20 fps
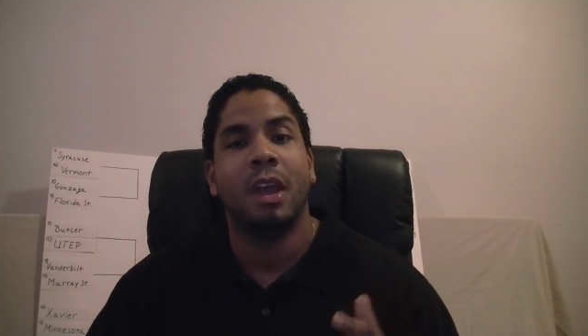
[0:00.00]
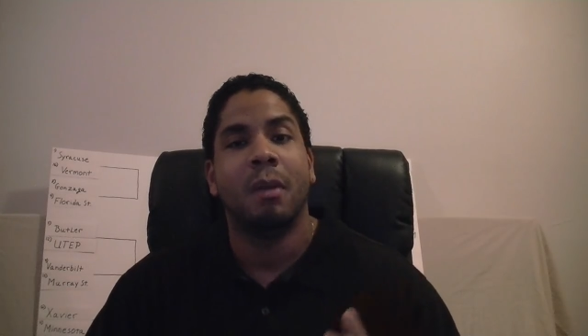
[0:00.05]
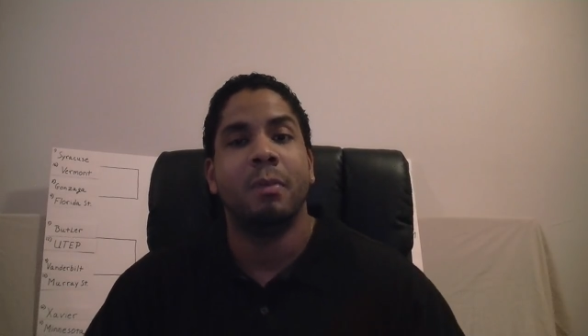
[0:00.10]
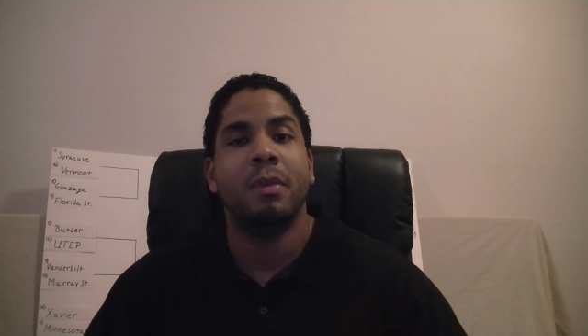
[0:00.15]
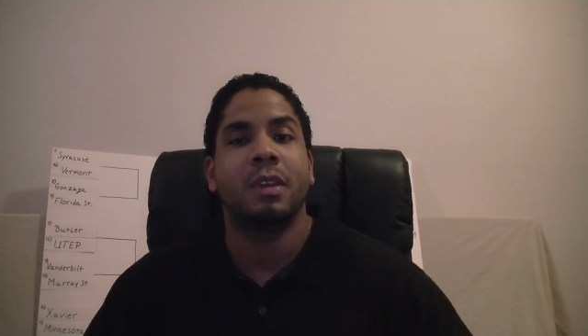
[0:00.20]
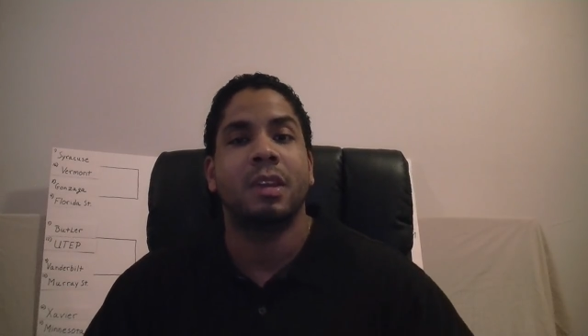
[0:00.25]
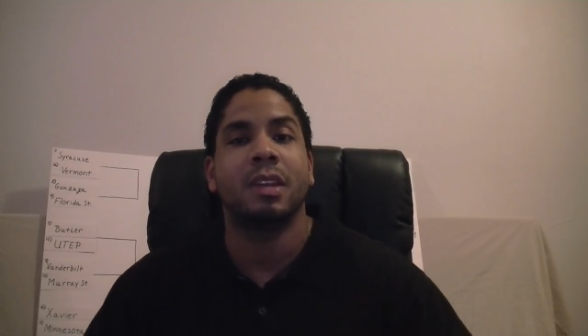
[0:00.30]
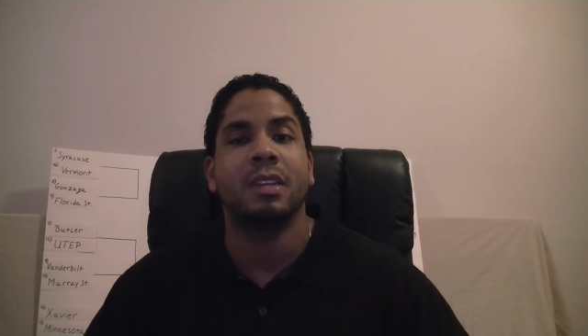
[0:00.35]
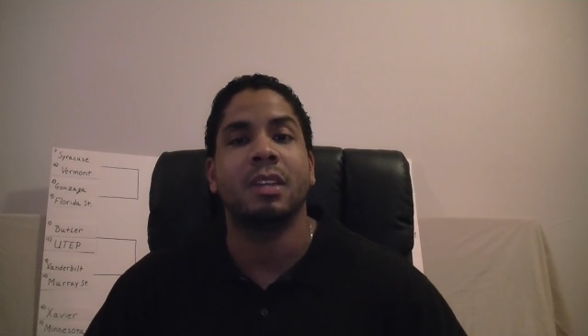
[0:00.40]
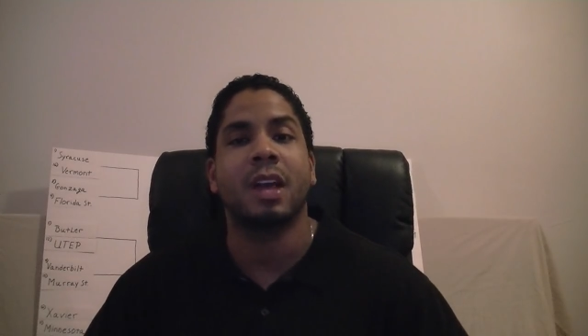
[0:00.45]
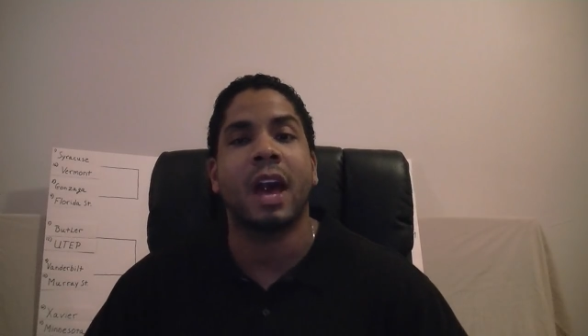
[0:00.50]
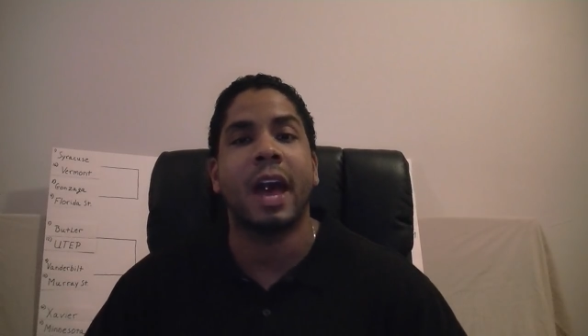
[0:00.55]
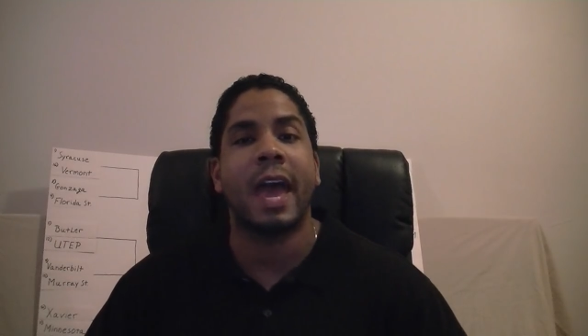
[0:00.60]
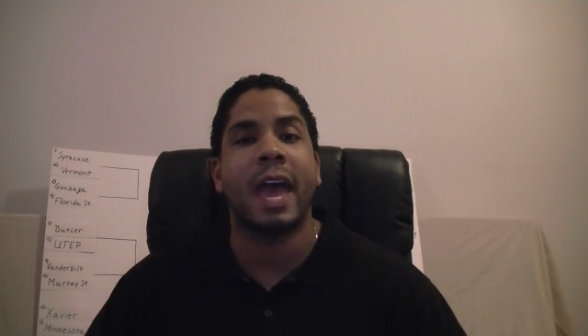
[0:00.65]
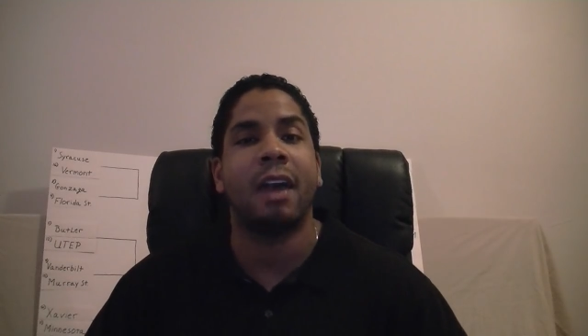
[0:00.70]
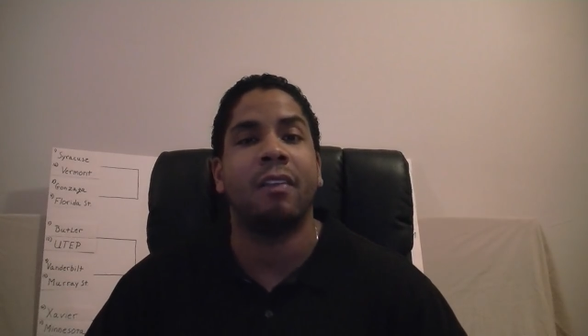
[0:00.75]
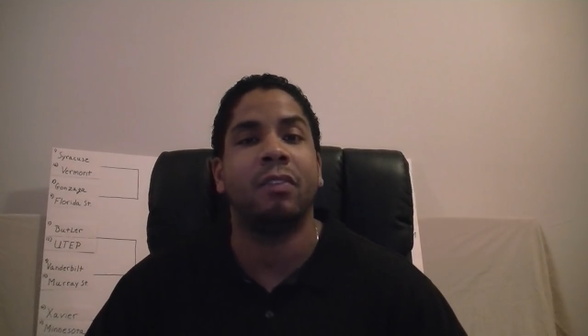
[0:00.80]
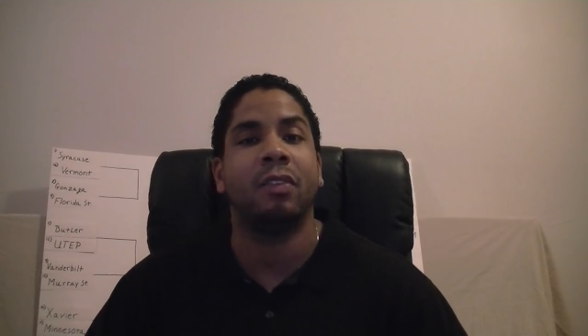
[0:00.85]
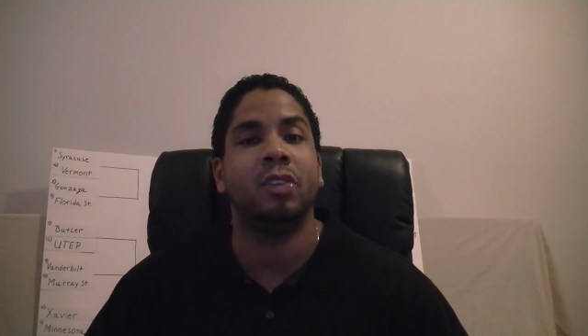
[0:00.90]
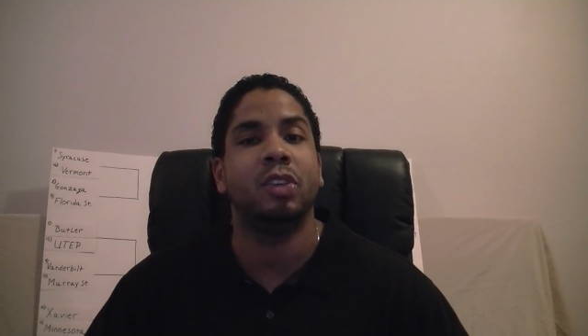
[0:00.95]
because I'll
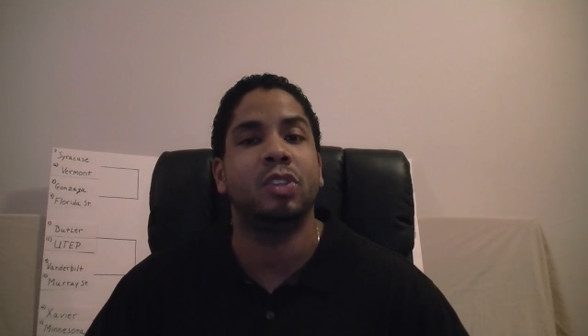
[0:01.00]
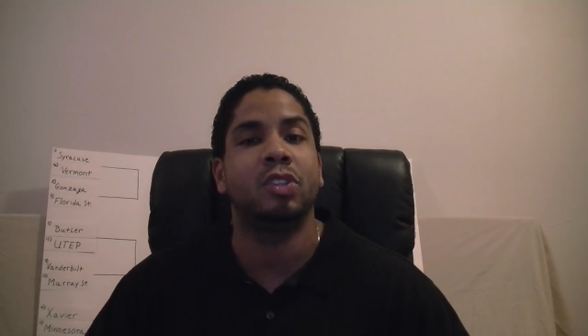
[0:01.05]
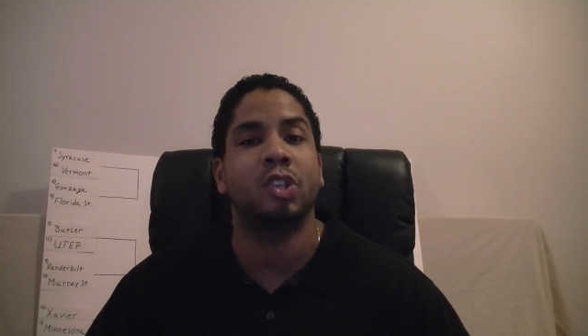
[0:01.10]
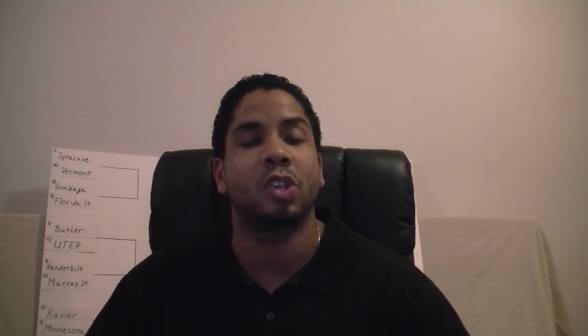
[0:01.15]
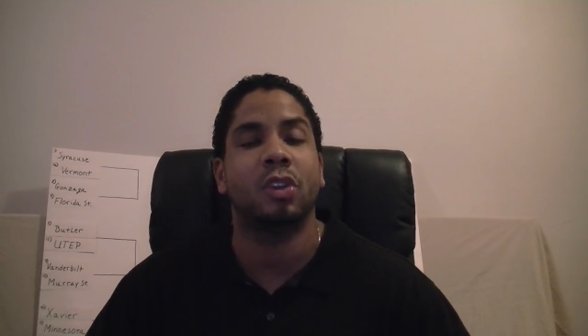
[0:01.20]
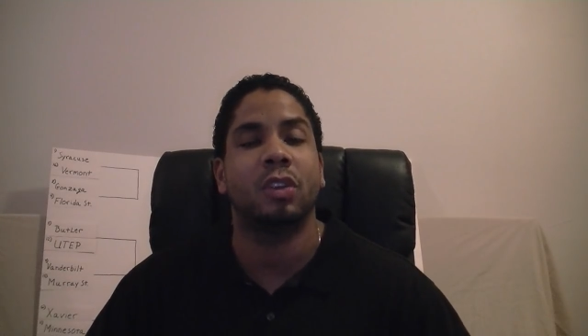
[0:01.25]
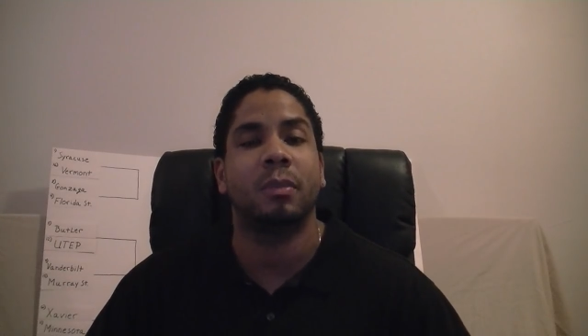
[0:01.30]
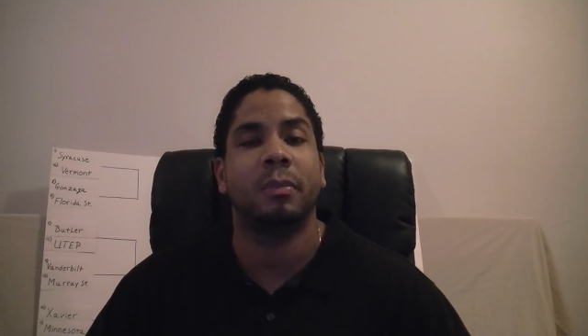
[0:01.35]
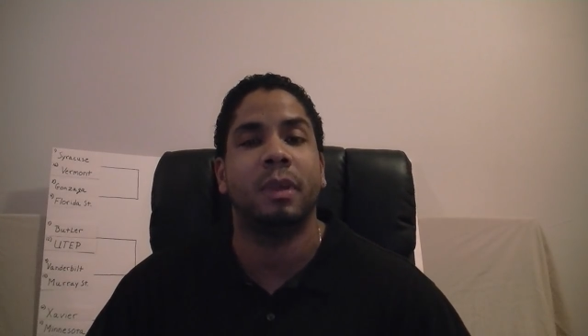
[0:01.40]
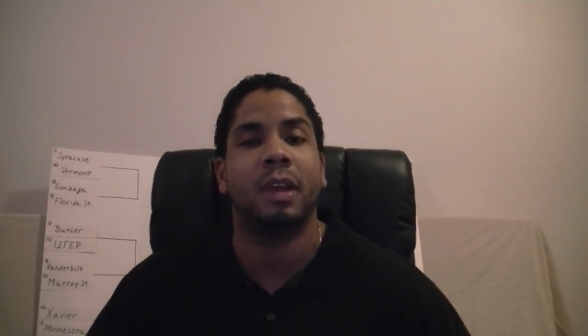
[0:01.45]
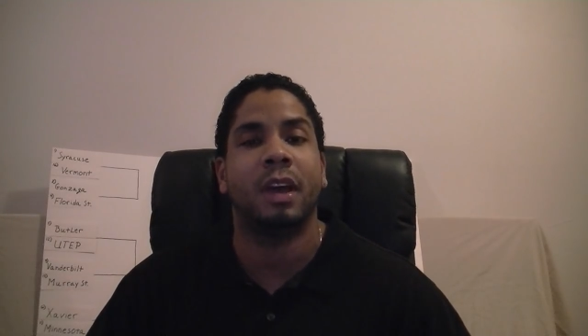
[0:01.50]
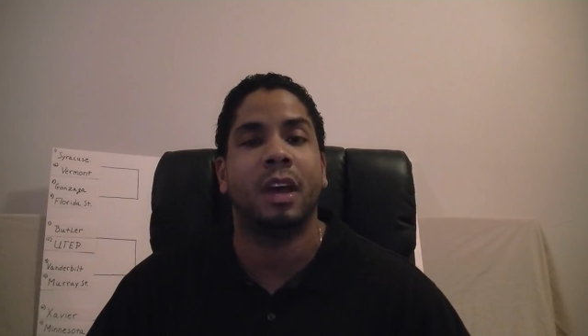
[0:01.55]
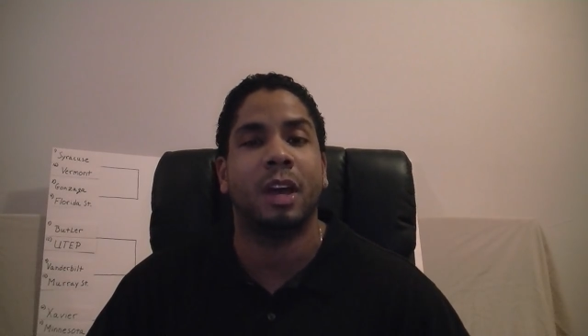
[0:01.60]
have your tournament